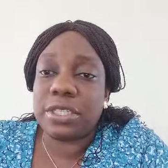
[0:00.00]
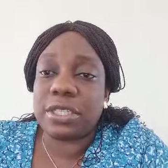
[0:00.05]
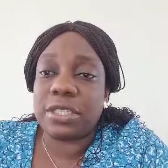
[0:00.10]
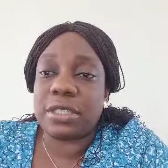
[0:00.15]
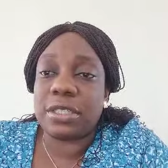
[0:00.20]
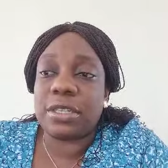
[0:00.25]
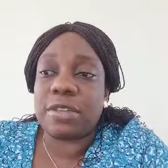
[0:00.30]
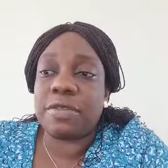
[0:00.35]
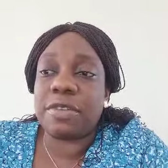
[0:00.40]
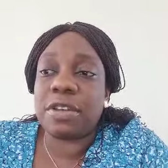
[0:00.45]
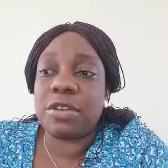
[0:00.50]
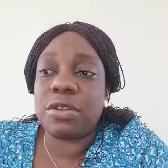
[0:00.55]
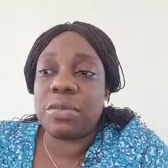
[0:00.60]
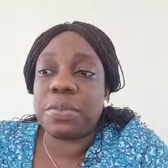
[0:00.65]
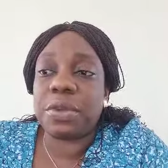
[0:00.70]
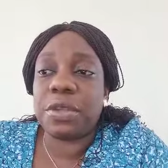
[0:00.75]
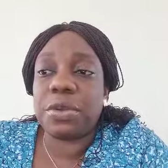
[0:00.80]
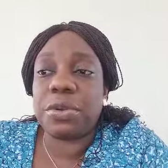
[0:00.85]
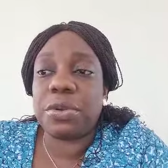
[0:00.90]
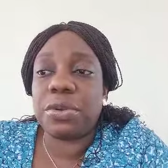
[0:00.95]
in
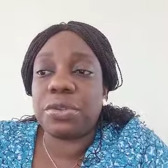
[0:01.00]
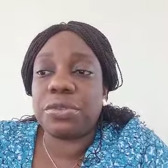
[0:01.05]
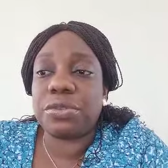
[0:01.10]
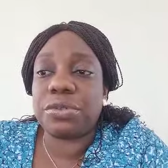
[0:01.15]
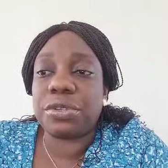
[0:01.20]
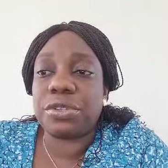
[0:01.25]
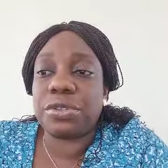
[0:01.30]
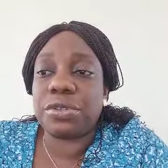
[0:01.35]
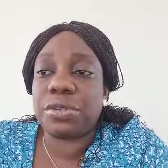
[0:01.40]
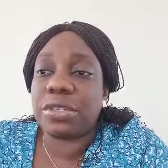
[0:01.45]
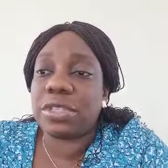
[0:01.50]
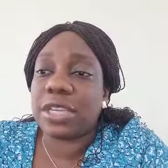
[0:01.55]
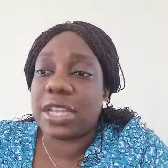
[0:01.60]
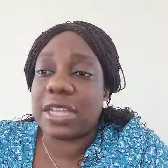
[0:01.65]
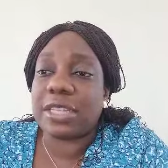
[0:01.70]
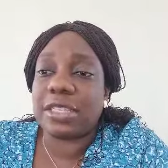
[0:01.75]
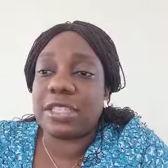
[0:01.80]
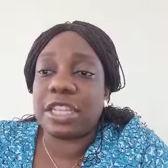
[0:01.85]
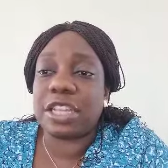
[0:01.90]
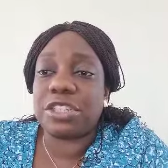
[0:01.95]
developing countries such
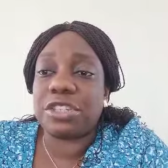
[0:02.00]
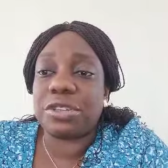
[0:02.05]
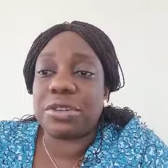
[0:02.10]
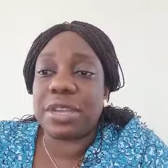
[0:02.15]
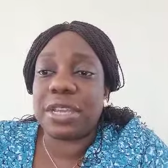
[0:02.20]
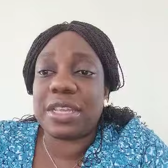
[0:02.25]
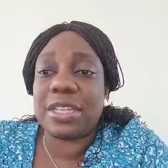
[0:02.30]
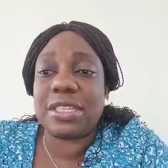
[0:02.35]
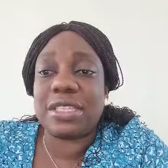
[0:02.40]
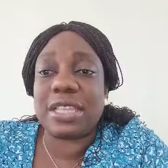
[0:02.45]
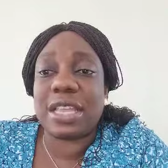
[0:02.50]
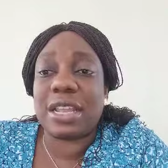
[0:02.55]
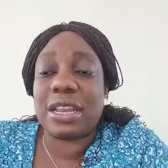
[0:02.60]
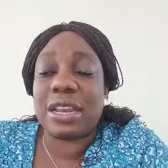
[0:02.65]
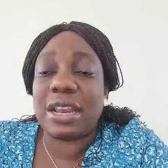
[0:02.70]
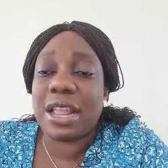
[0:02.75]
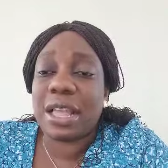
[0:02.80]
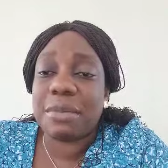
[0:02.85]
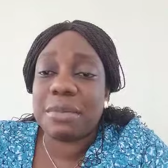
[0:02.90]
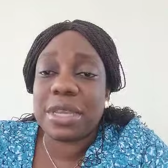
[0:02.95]
as Nigeria is
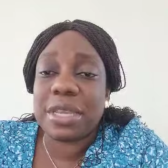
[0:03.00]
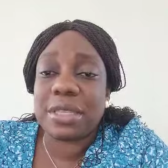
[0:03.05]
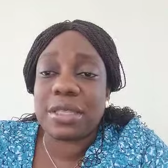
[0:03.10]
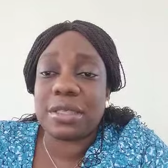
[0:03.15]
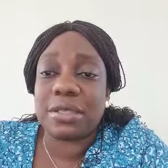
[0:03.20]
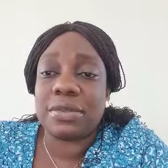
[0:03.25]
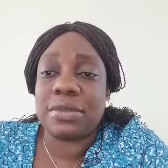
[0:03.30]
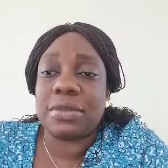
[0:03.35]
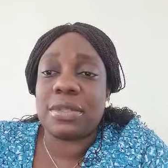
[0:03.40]
alarming